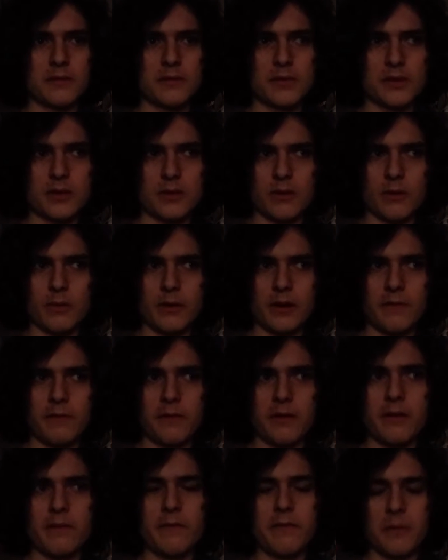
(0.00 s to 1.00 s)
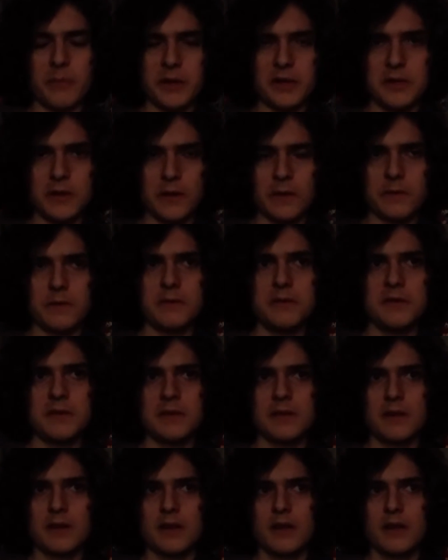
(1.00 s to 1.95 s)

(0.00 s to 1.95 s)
so different from each other's,